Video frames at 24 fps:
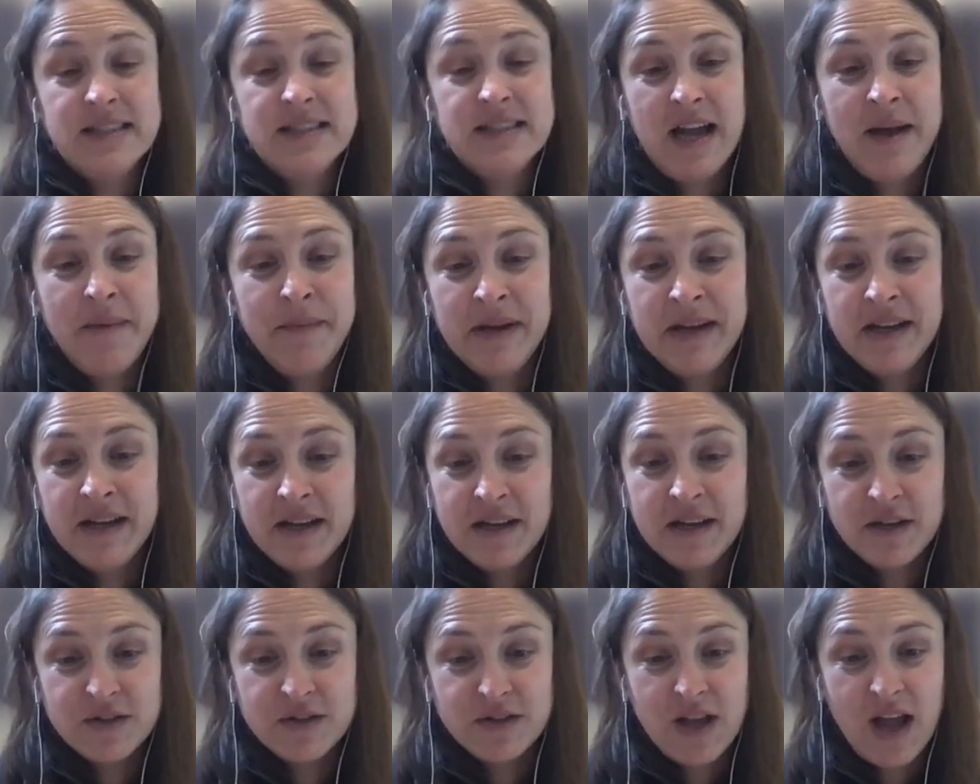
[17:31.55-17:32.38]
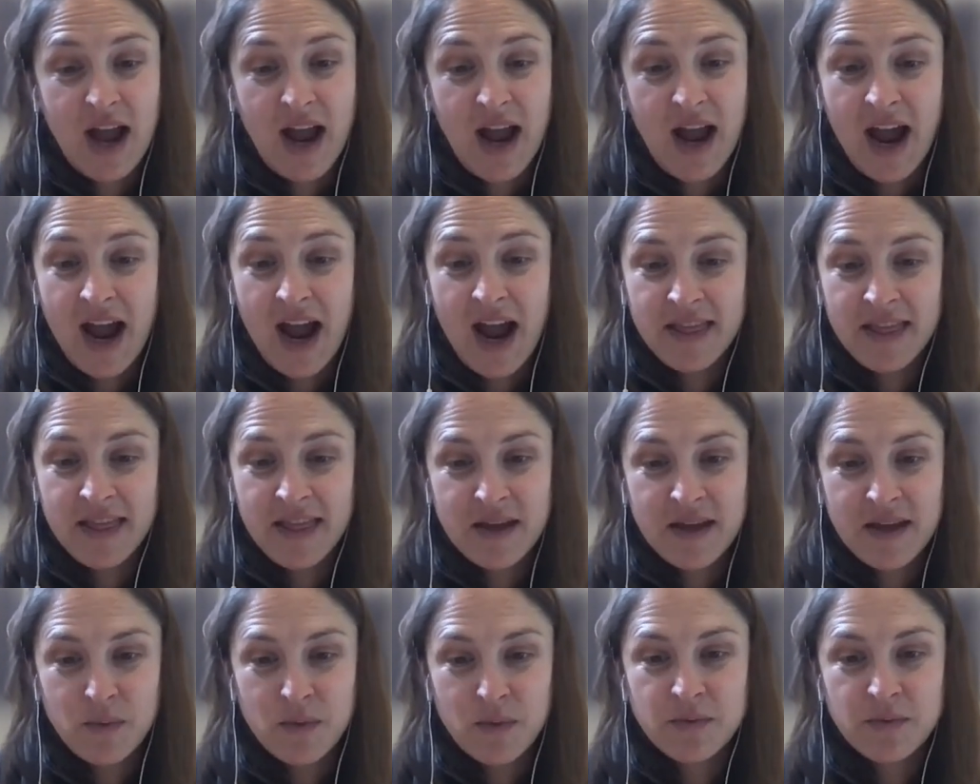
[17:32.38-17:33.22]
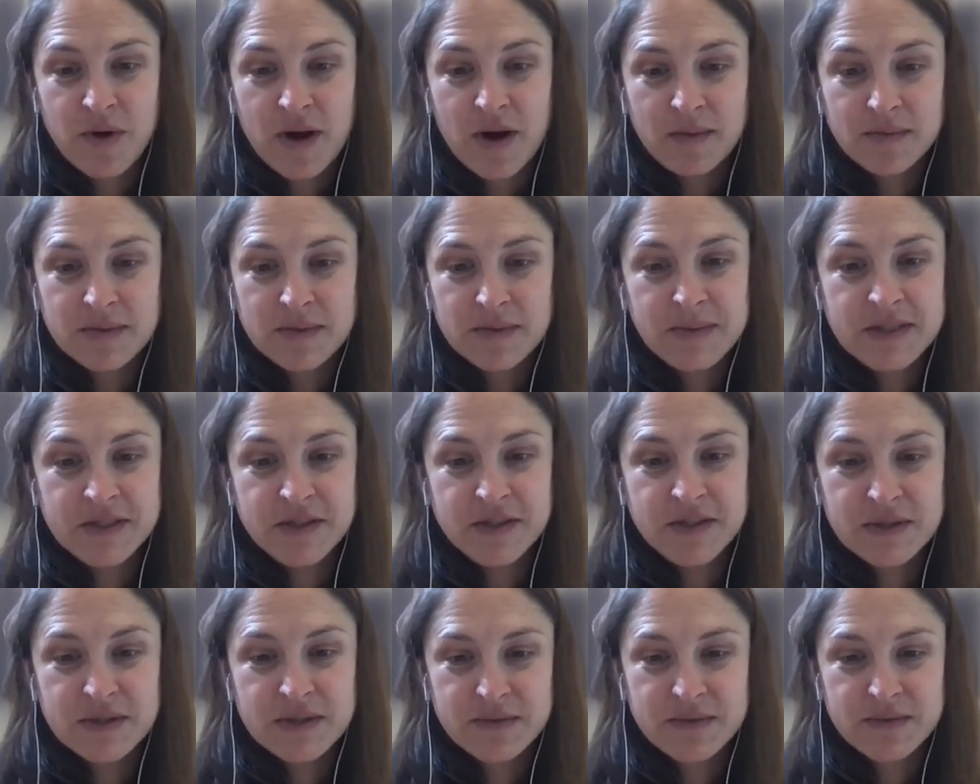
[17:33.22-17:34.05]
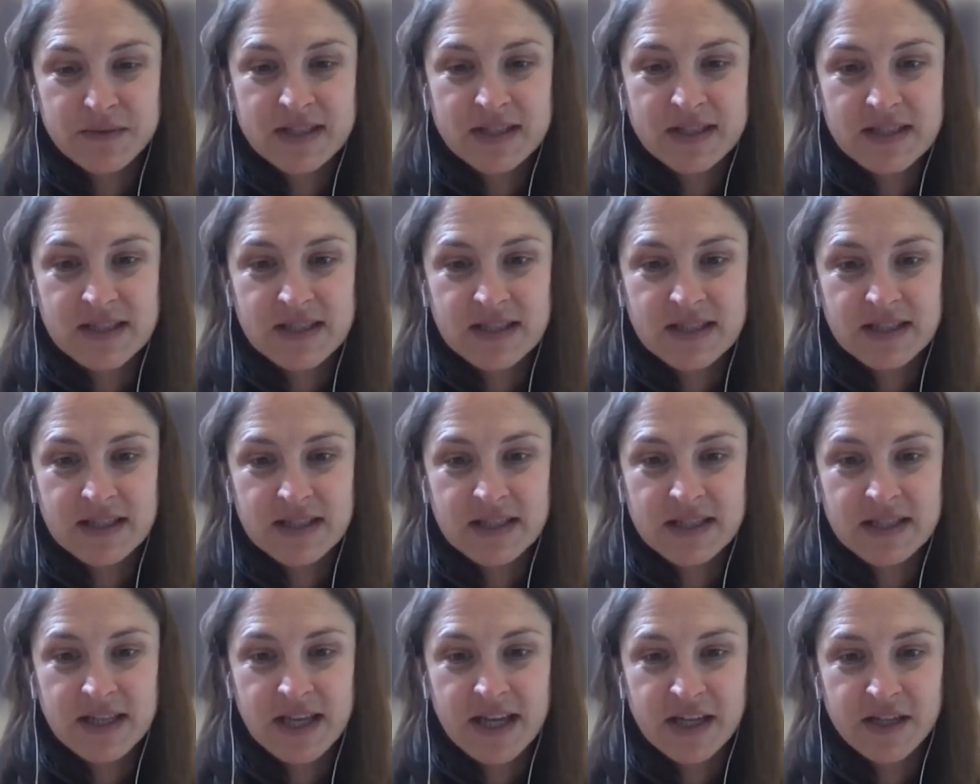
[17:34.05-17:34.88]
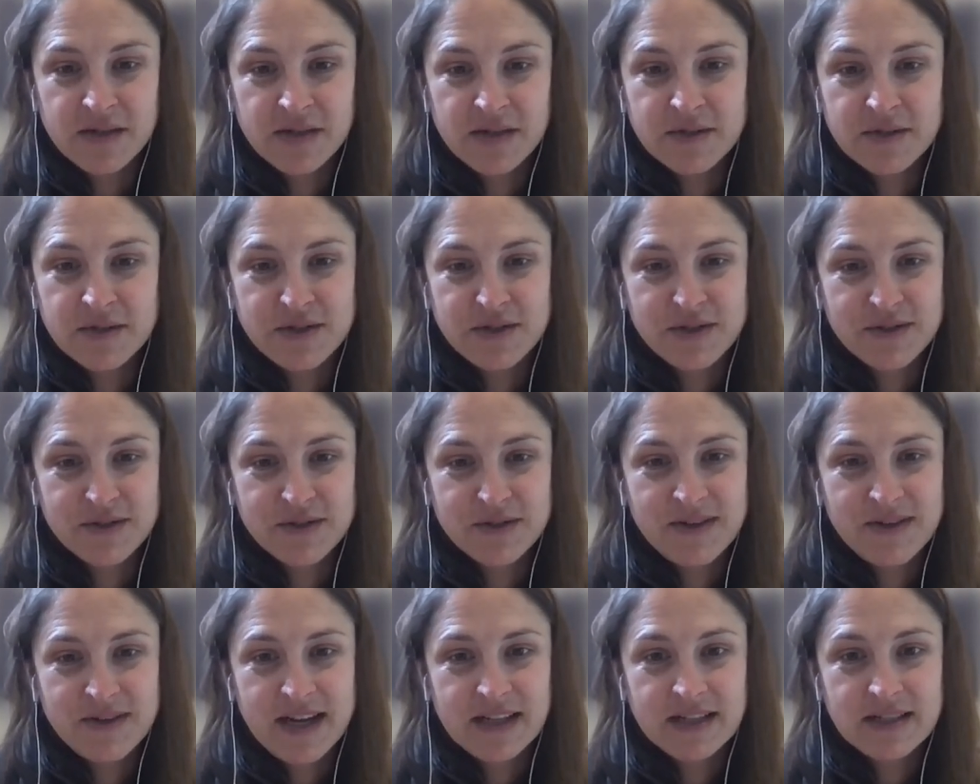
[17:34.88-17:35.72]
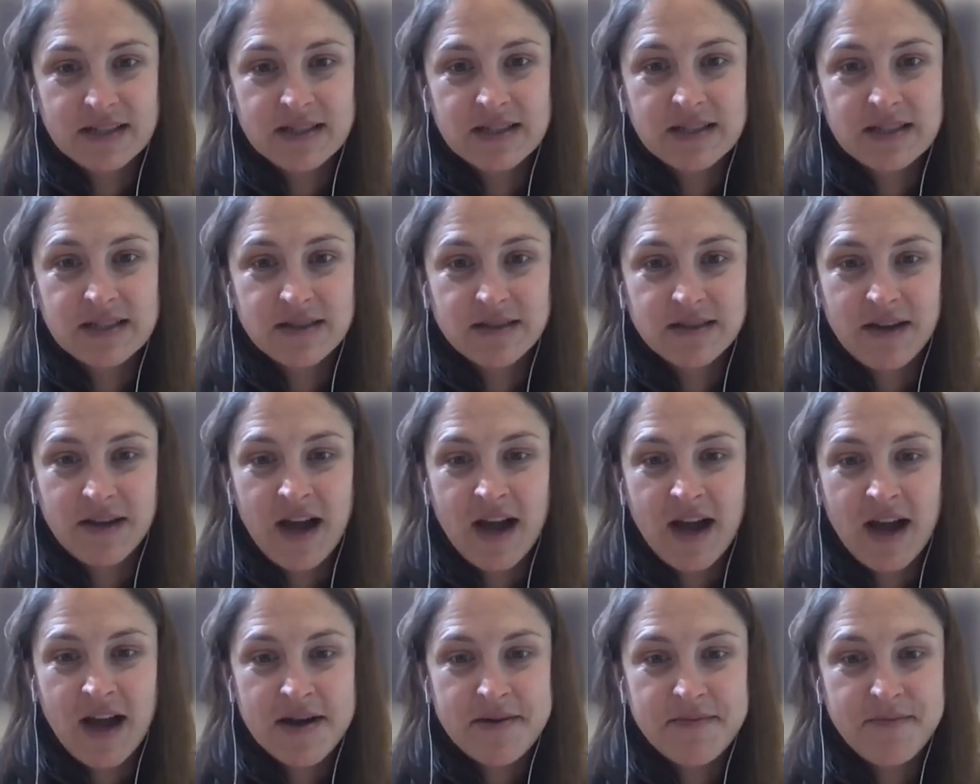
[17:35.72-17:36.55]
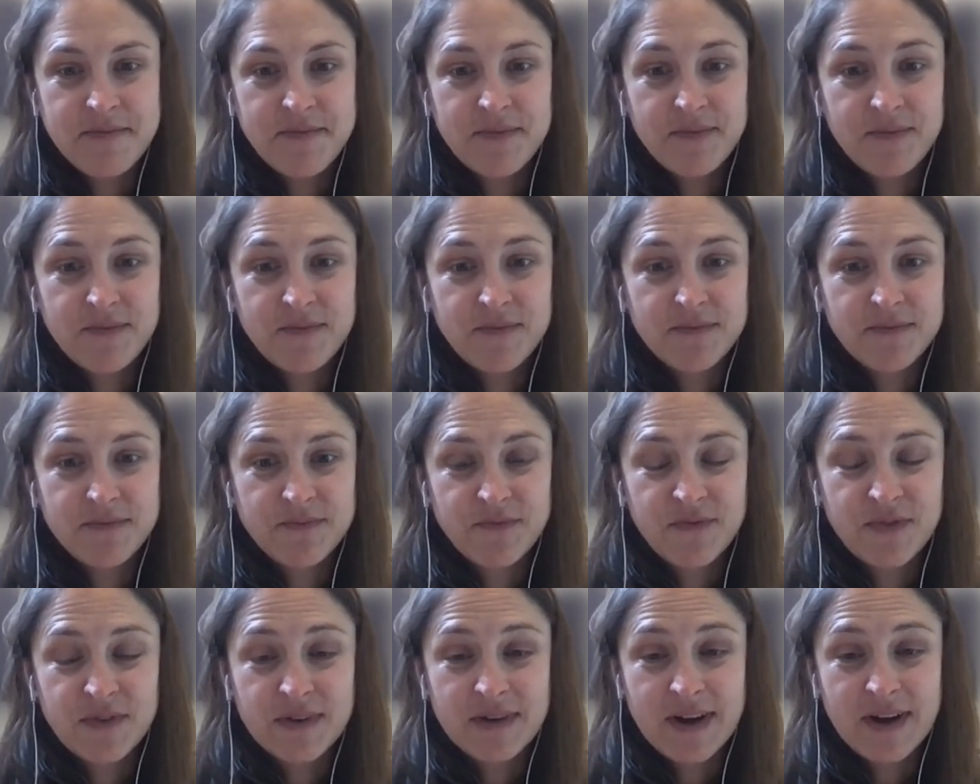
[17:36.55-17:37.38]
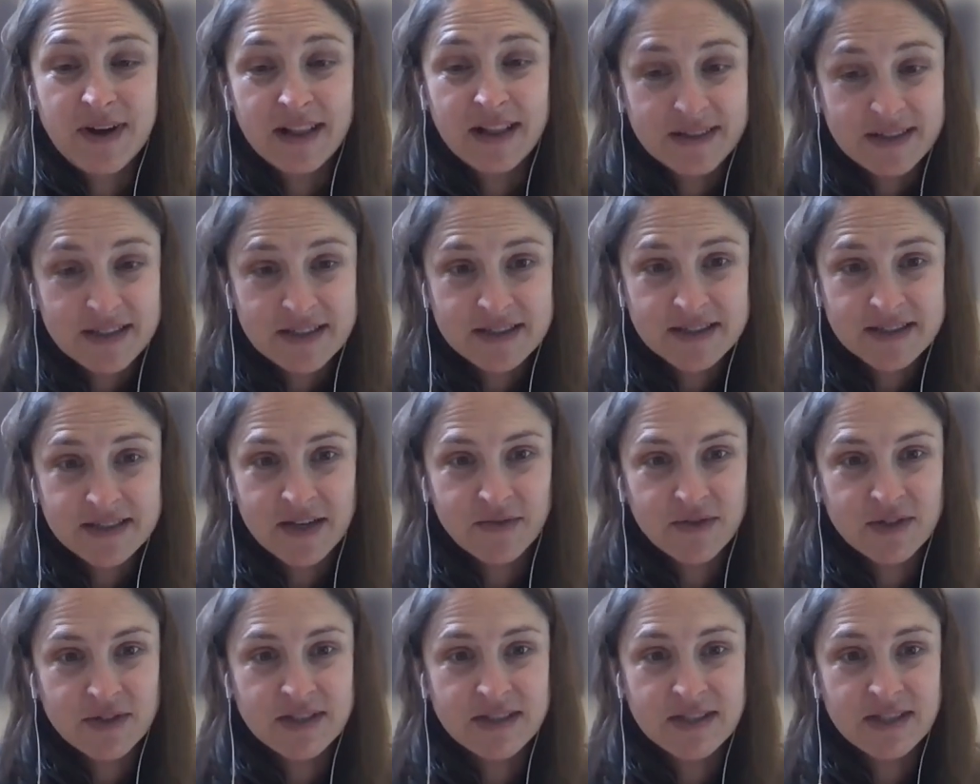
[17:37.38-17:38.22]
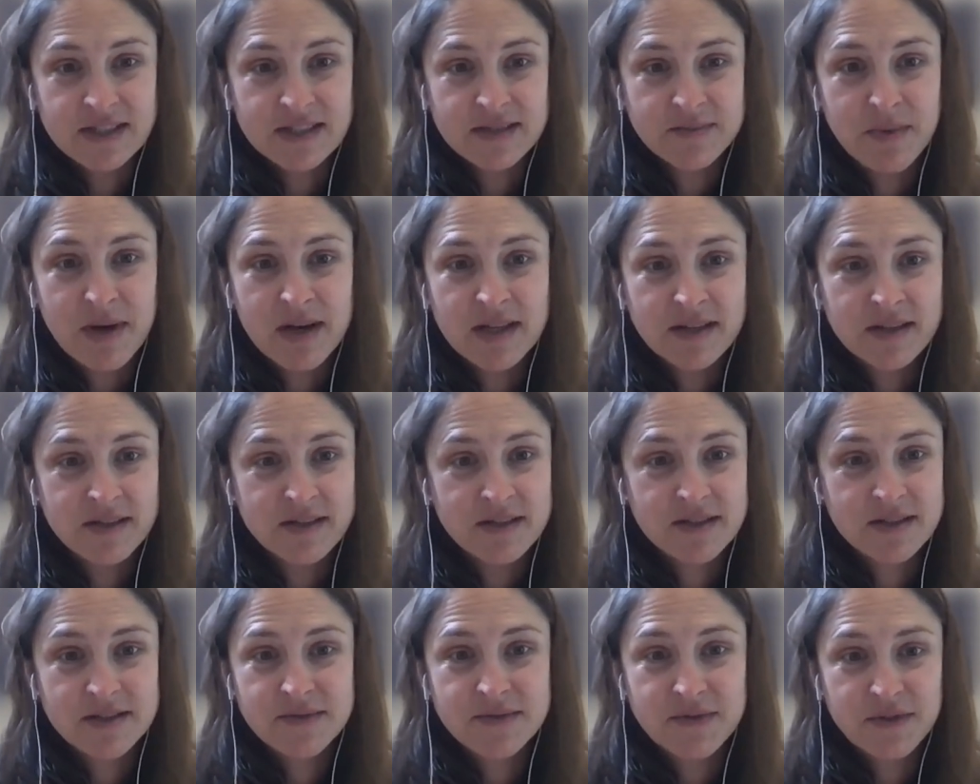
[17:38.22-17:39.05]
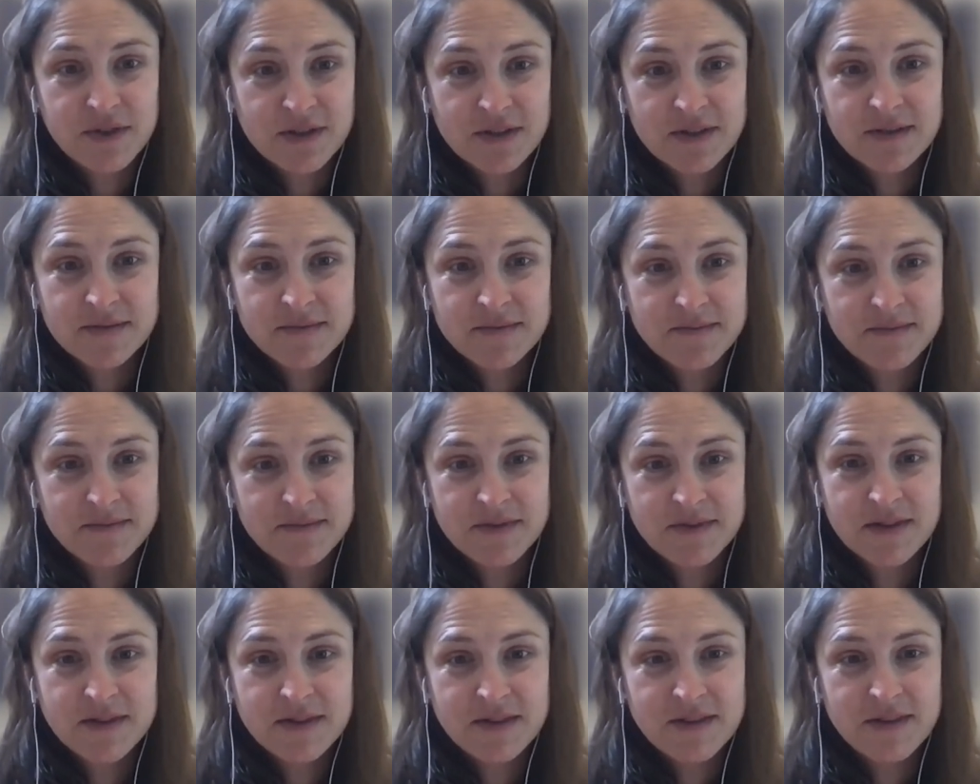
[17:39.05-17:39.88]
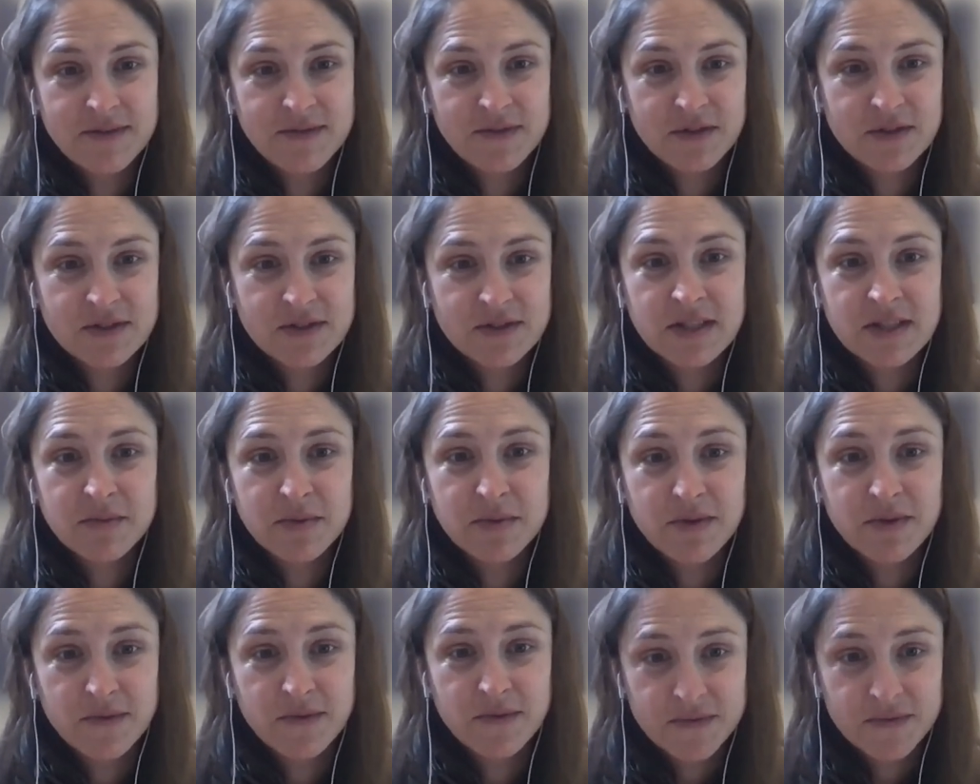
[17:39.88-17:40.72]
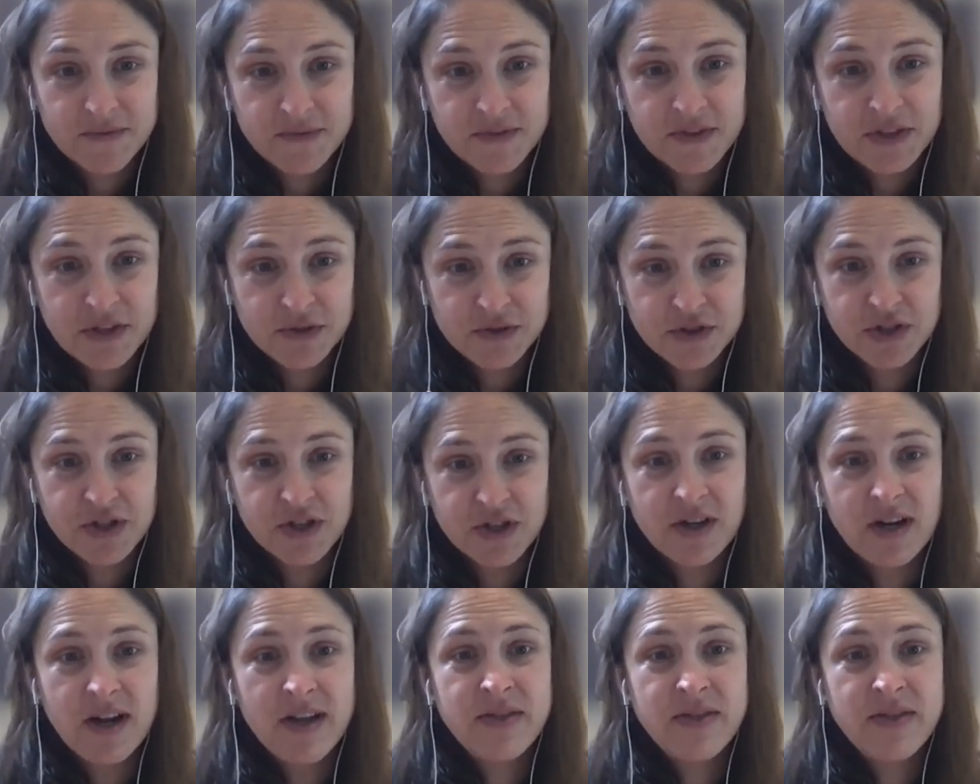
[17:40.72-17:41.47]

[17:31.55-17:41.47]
I mean, I think we'll probably be doing resident engagement surveys at least every 6 months for the foreseeable future.